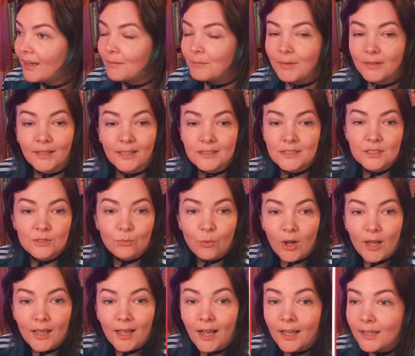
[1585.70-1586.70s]
This is
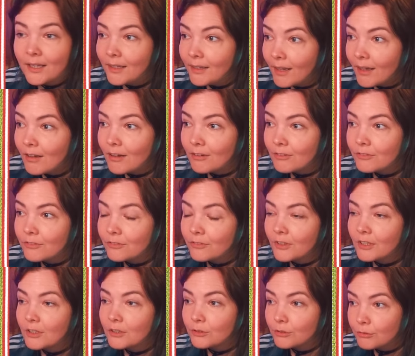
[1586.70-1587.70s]
why I love
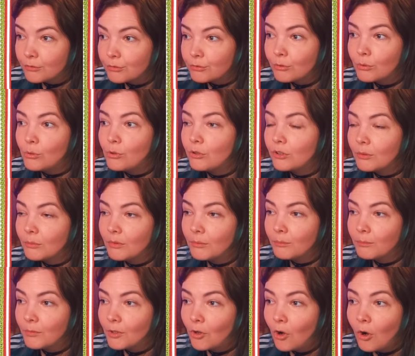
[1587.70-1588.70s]
drawn
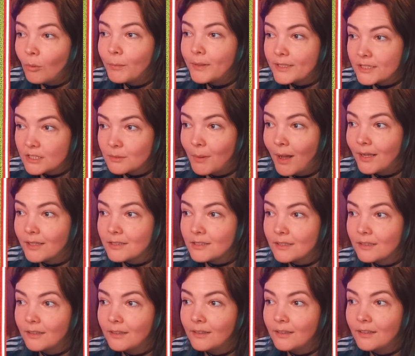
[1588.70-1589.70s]
comic smut,
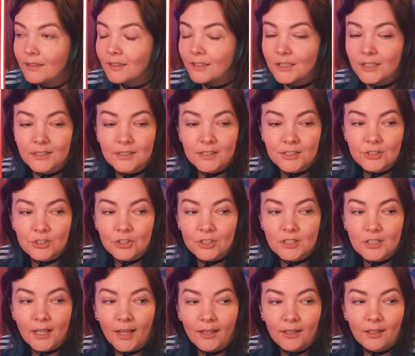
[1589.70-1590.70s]
because it's
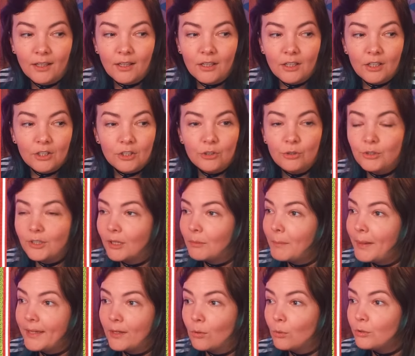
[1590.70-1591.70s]
just like, you can
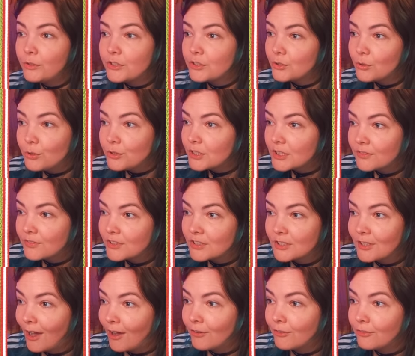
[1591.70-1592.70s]
make all sorts of
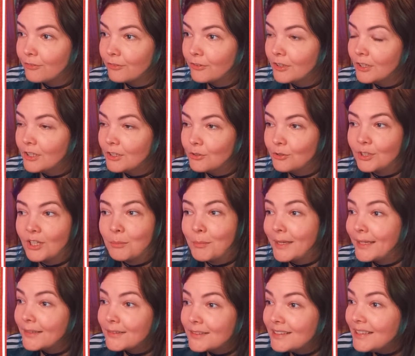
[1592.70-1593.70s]
stuff. You can
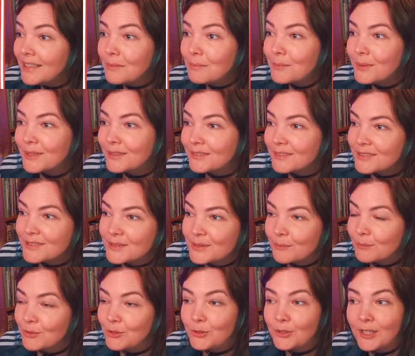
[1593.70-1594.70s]
make demons.
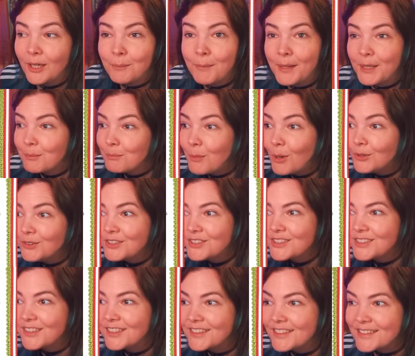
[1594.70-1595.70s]
You can make
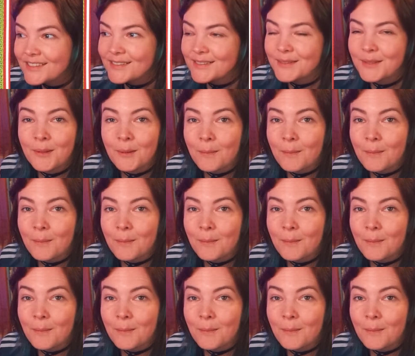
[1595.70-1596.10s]
monsters.